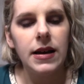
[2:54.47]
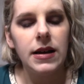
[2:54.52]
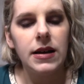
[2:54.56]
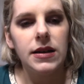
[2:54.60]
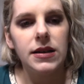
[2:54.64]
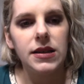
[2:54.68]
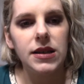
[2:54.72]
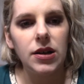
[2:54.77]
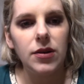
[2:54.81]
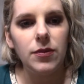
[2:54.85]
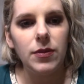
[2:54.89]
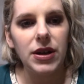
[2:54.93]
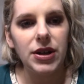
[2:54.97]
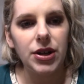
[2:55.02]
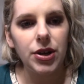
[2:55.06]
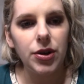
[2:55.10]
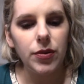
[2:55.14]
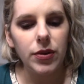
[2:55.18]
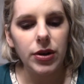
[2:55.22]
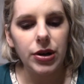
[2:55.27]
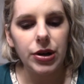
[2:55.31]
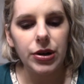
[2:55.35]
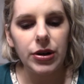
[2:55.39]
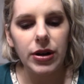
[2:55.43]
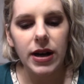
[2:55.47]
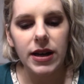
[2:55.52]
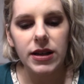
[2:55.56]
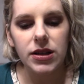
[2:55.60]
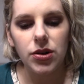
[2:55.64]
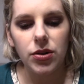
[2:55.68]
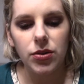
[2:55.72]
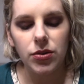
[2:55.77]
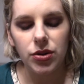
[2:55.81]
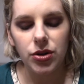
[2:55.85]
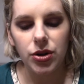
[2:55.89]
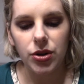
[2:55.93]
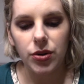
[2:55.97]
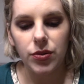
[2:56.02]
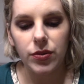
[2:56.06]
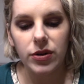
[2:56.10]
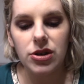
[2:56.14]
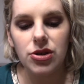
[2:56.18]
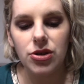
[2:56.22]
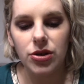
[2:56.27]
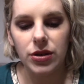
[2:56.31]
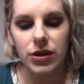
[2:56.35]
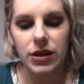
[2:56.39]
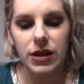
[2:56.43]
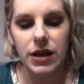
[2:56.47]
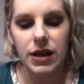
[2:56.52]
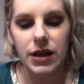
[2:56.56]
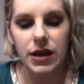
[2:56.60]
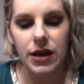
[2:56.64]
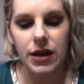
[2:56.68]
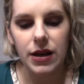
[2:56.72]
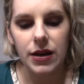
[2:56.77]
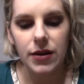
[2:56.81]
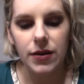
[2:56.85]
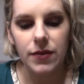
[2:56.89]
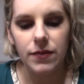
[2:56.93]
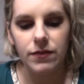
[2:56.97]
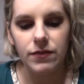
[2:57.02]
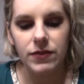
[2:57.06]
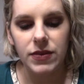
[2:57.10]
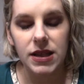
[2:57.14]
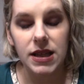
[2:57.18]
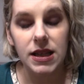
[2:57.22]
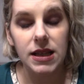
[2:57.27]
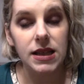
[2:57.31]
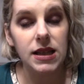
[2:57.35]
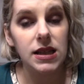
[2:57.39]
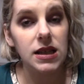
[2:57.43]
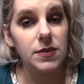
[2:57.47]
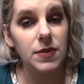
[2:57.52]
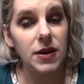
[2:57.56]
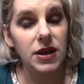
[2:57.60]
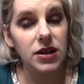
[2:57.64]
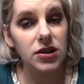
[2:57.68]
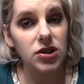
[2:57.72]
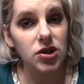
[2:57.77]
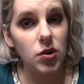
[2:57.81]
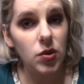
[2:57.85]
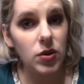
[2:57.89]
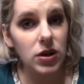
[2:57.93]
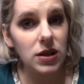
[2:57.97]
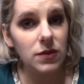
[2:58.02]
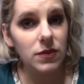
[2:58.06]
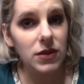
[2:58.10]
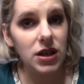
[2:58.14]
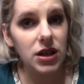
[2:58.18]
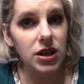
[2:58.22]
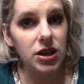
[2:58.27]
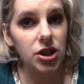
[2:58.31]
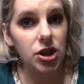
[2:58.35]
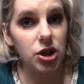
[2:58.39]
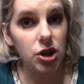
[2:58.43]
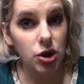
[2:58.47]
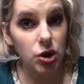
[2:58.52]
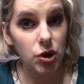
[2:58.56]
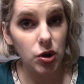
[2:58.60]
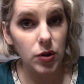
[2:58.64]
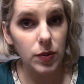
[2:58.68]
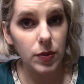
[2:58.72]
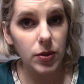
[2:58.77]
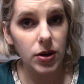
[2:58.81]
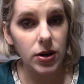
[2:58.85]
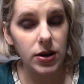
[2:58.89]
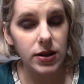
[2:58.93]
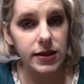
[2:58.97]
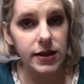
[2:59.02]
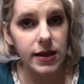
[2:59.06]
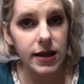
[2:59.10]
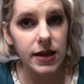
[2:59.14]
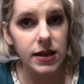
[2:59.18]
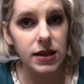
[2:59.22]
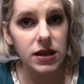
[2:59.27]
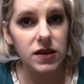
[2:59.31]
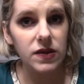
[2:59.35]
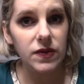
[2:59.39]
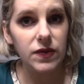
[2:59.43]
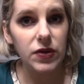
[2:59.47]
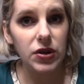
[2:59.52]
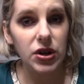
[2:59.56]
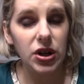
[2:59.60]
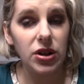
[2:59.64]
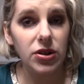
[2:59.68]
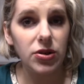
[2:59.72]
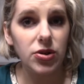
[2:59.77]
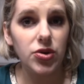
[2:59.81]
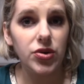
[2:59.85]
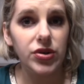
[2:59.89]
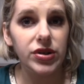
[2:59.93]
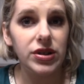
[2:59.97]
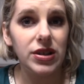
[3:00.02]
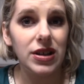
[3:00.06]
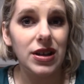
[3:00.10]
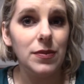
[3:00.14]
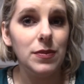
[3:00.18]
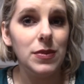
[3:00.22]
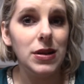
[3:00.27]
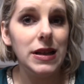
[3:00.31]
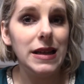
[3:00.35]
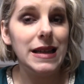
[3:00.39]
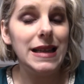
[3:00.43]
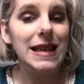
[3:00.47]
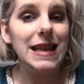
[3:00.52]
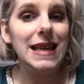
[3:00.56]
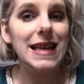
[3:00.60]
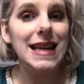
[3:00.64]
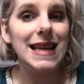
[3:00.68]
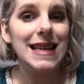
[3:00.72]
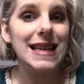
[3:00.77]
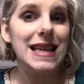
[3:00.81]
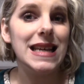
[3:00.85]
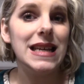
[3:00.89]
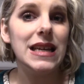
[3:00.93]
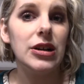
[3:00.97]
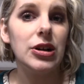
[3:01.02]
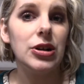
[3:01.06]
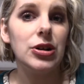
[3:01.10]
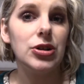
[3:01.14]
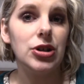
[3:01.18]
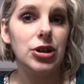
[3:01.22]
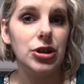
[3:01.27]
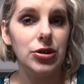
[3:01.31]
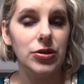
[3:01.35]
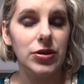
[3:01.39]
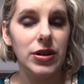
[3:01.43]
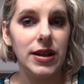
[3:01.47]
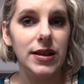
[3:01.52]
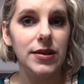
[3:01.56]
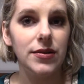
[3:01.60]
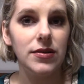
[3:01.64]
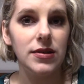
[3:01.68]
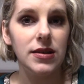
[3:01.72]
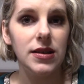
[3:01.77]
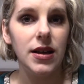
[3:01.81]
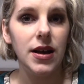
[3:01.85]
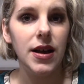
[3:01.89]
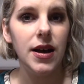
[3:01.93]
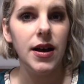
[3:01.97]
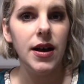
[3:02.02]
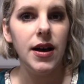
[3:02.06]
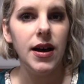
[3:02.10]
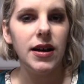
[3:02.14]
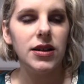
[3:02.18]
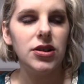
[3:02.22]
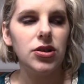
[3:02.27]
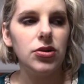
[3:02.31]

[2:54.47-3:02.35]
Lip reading: So my coworker, I told her originally, since it's about a 20-minute cure process for Color Street to completely adhere to your nails, I